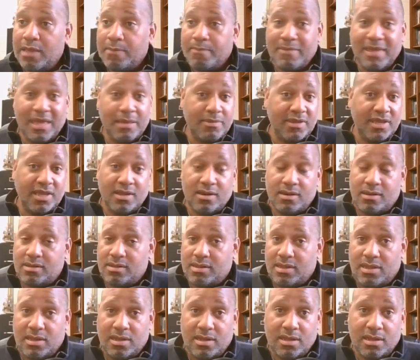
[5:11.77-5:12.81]
Maybe
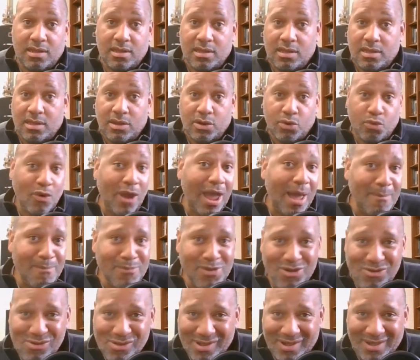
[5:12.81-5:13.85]
it's rap
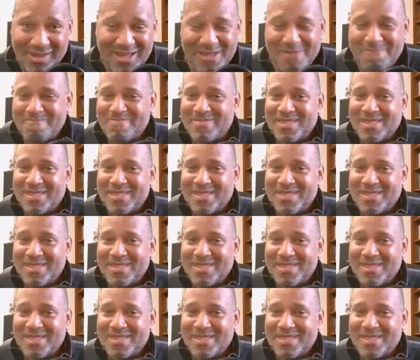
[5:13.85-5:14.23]
music.